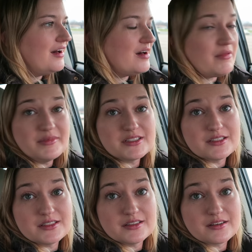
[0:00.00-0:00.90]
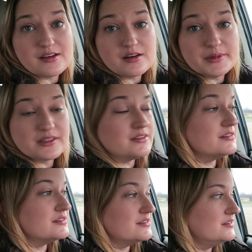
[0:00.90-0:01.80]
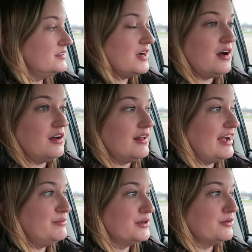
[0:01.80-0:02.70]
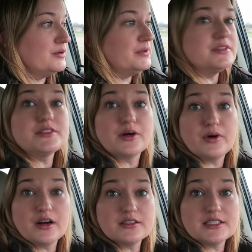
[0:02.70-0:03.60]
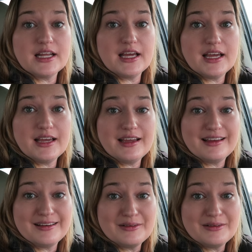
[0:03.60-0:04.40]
Um, I'm just gonna sit in the car because y'all, I've been creeping so hard today.